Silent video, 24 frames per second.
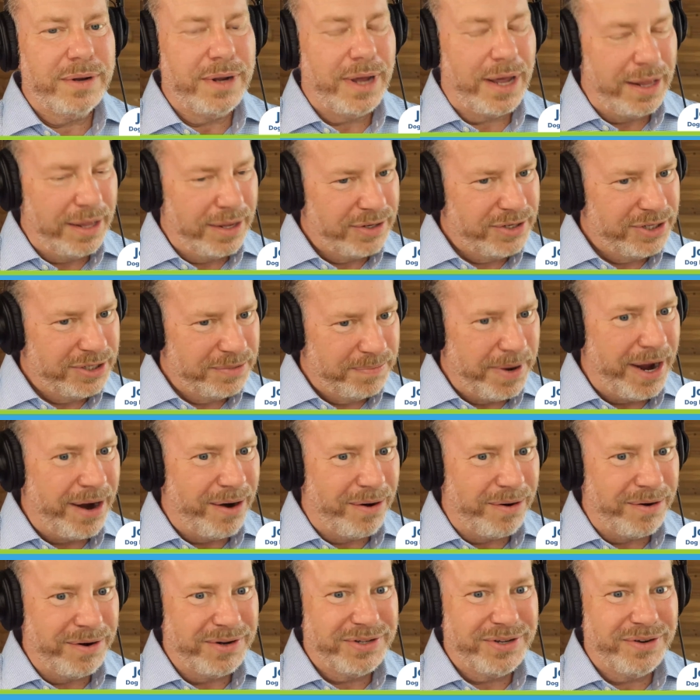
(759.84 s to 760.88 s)
And knowledge is
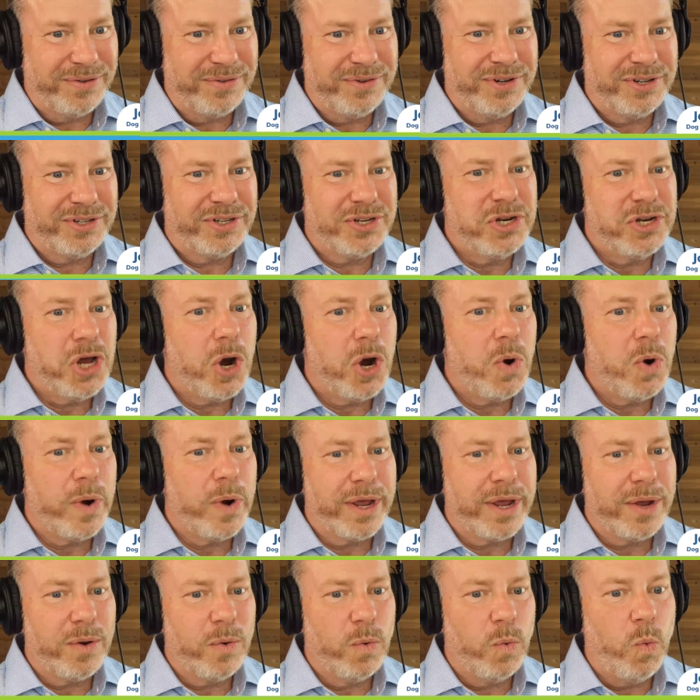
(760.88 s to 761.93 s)
power. So just
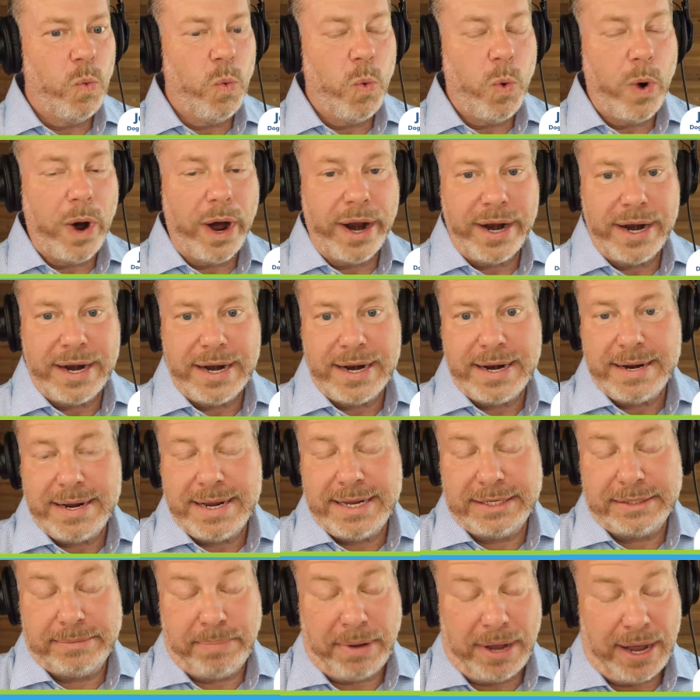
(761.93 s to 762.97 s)
knowing what
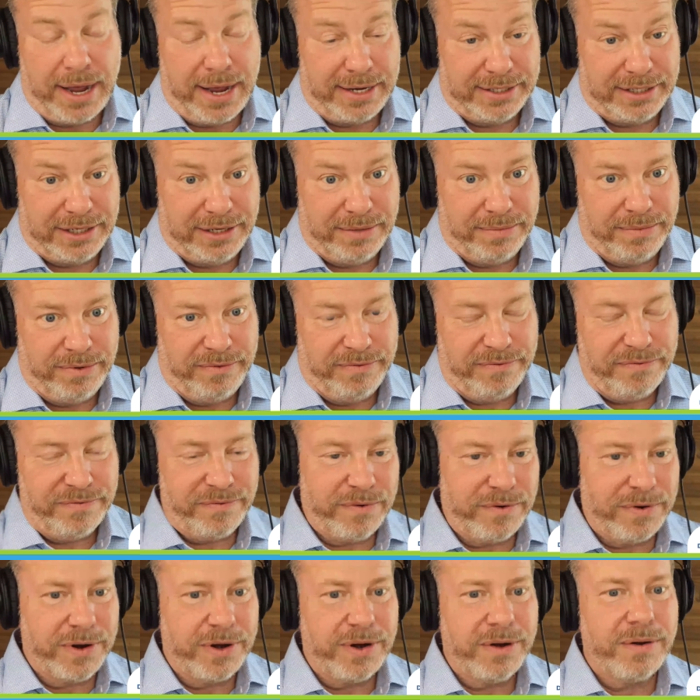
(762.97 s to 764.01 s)
is possible
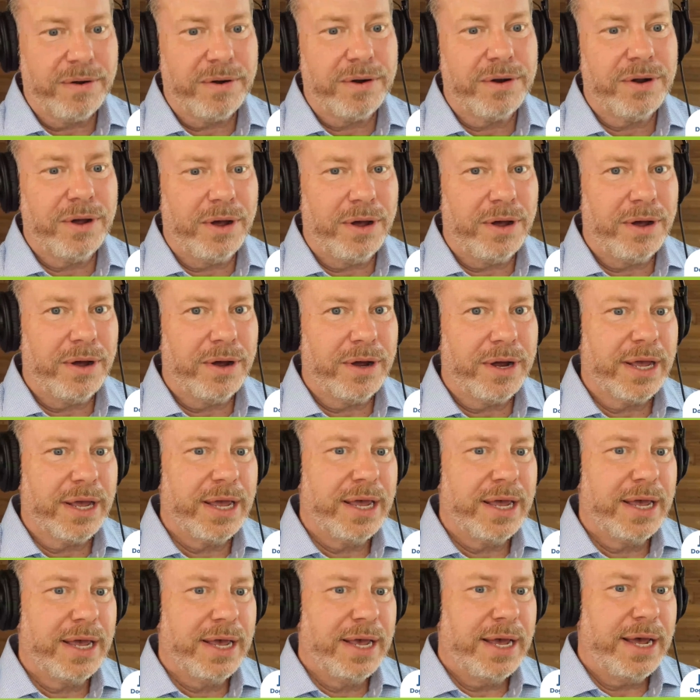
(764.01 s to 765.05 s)
for your dog
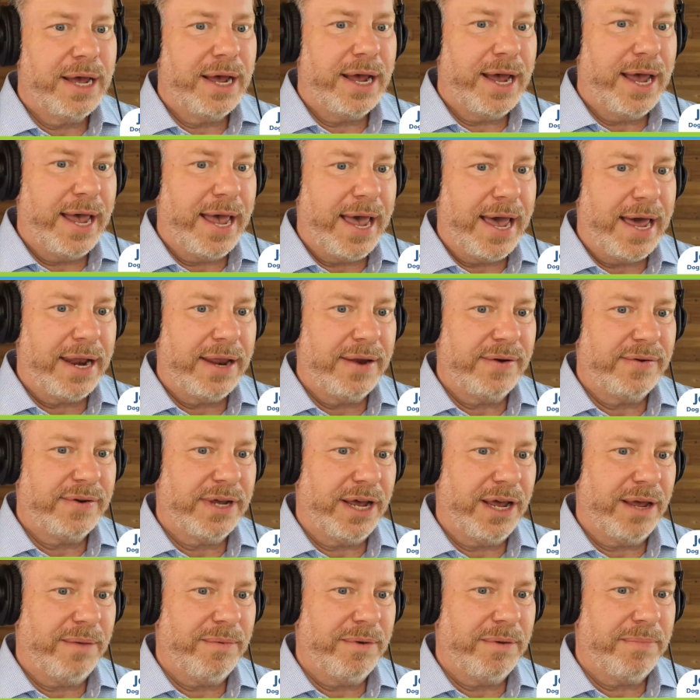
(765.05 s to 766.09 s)
ahead of
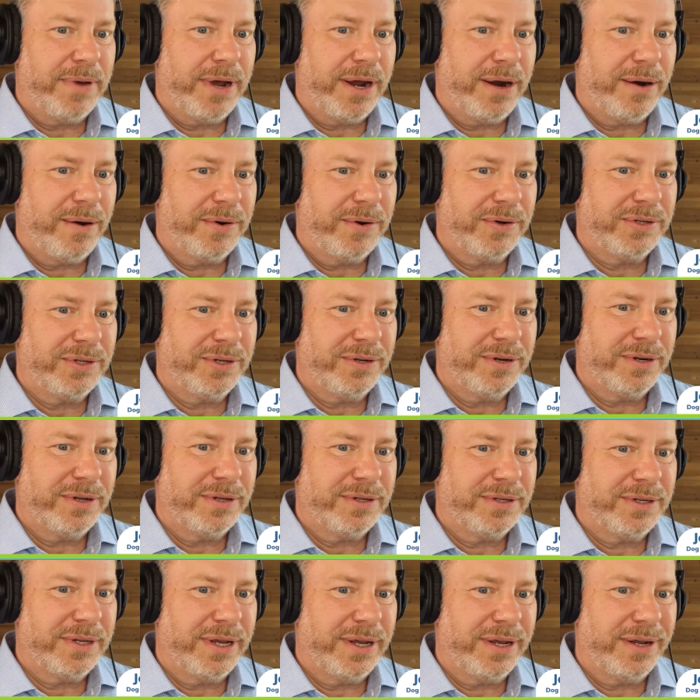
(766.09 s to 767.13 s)
time empowers you
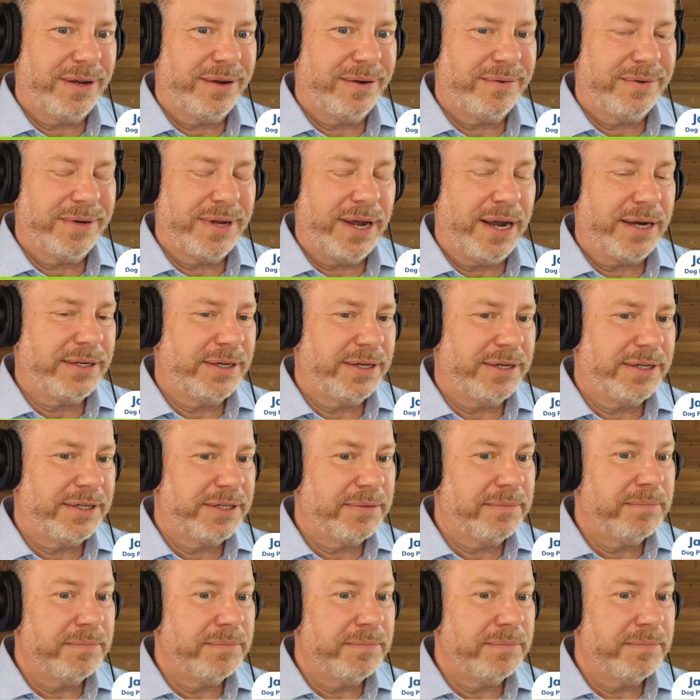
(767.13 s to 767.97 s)
to say not